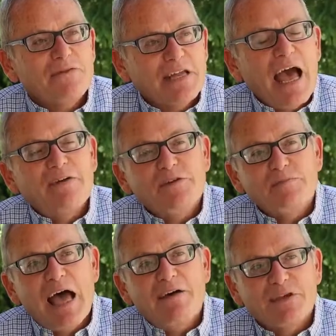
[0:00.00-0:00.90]
to have him
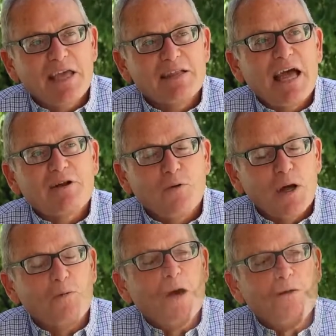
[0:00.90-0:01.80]
navigate that
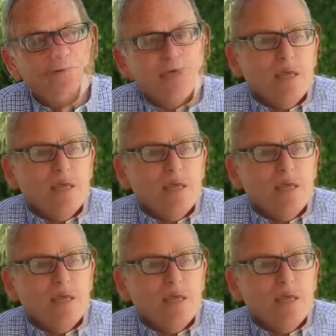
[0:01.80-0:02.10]
quite well.